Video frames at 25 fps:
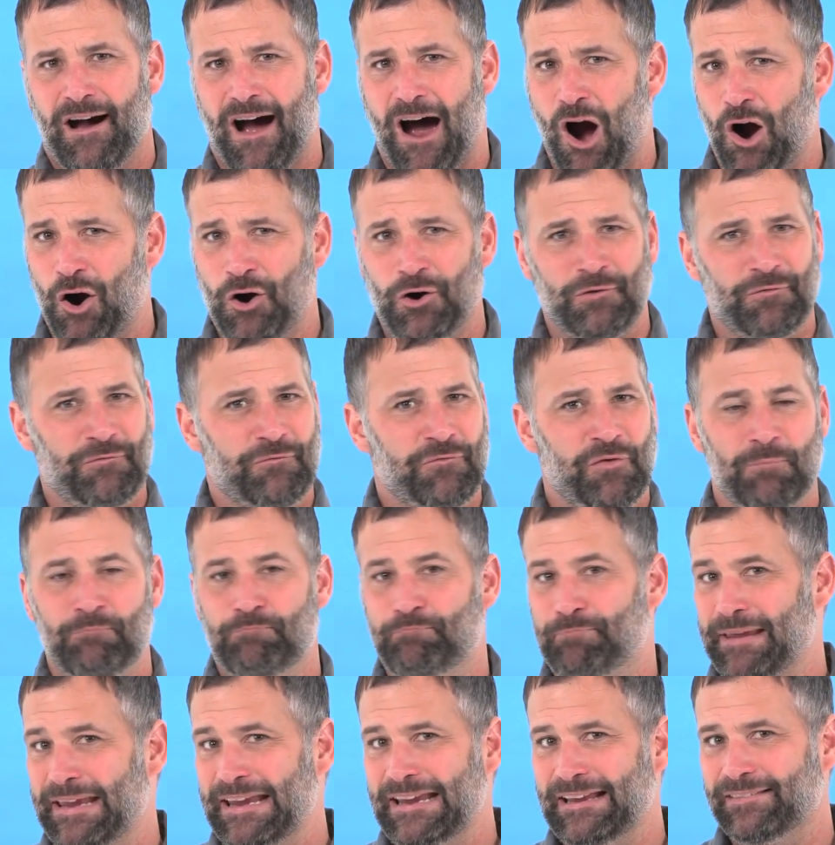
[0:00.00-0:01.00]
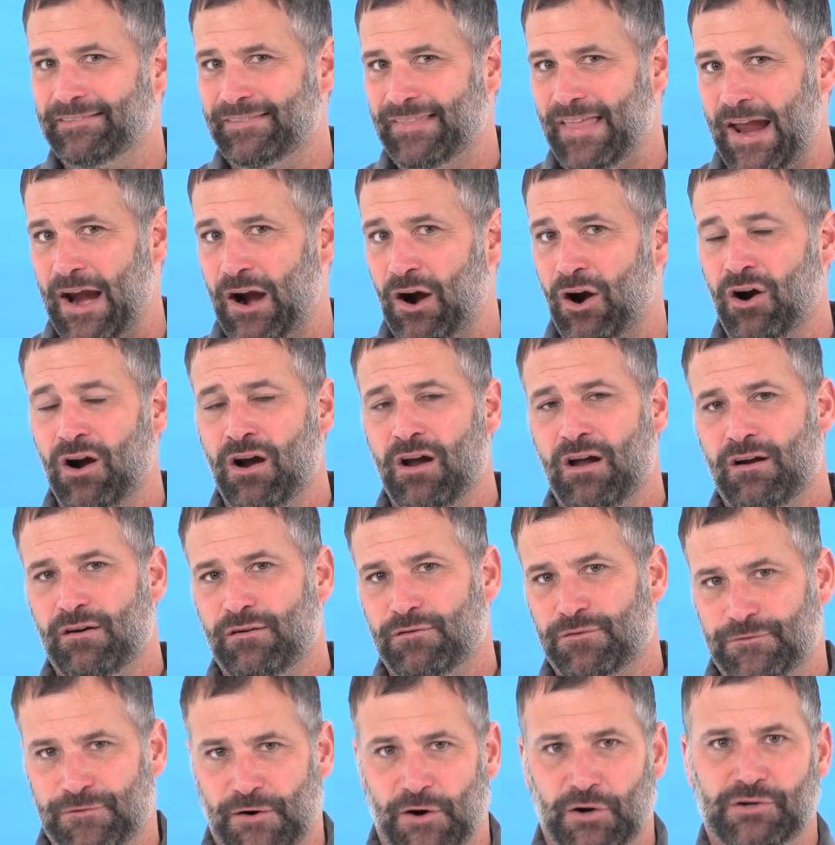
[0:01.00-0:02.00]
aren't from being there
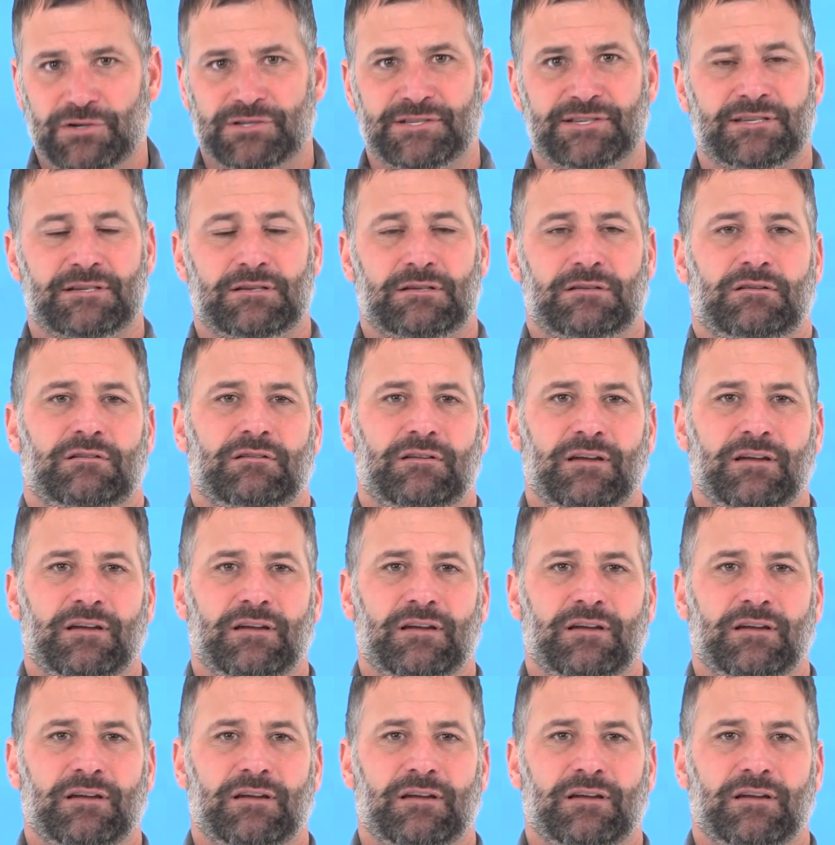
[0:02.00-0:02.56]
first.